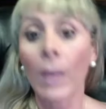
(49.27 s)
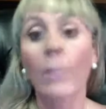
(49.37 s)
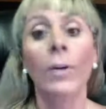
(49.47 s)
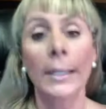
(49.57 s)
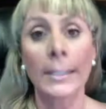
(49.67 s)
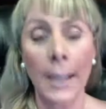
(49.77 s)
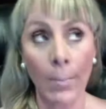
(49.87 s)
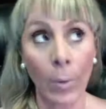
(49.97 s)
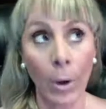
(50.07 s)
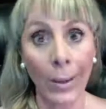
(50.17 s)
For
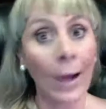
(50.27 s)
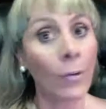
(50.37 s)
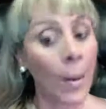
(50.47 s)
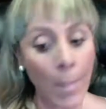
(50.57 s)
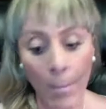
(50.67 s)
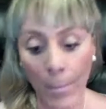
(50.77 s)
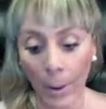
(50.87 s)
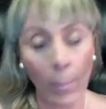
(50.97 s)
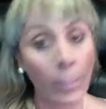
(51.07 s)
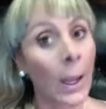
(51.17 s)
example,
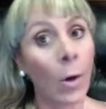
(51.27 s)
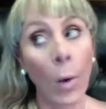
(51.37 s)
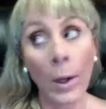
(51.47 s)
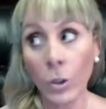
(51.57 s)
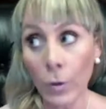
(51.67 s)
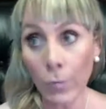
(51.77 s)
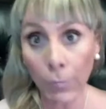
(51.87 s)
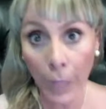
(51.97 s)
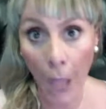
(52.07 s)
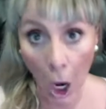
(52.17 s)
remember, when you
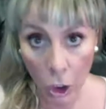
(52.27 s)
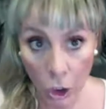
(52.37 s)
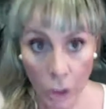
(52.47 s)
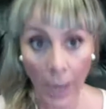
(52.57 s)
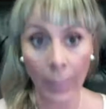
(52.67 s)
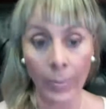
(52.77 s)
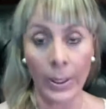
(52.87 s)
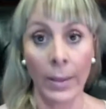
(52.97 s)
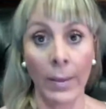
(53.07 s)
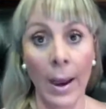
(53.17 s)
flush a
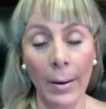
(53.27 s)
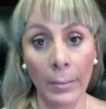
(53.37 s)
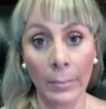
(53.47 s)
meridian,